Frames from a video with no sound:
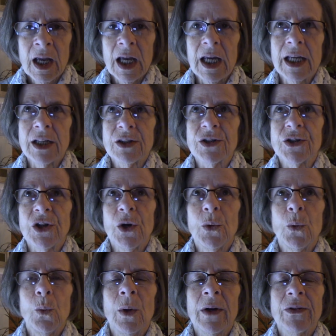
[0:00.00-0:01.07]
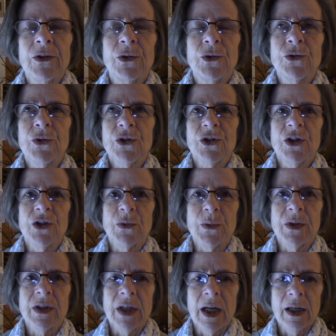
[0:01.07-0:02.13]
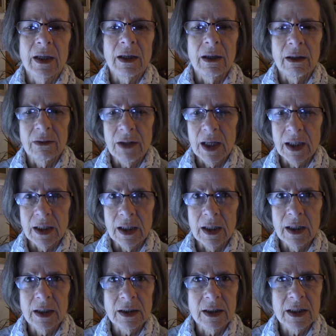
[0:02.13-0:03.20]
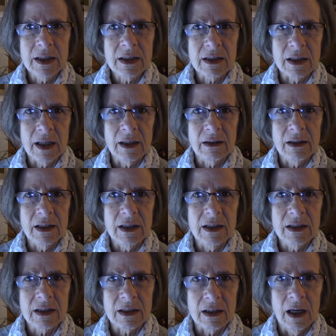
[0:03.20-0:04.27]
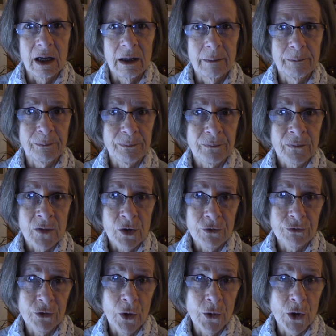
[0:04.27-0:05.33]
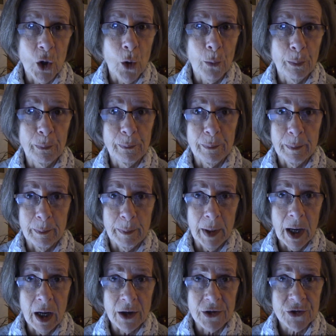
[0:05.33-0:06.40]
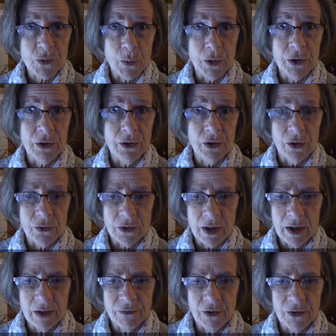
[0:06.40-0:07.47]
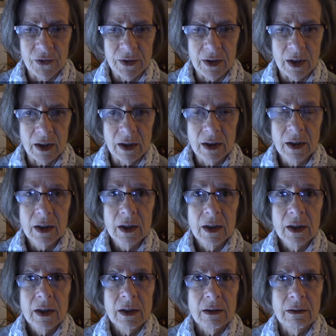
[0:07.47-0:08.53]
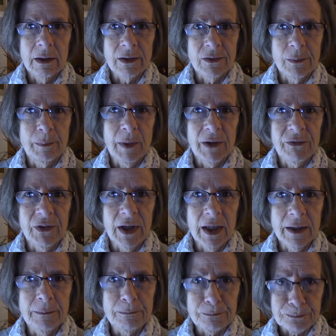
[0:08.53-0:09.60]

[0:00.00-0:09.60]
And so one of the nutritionists was saying that at least at these Froyo bars where, you know, they have all the, like the buffet,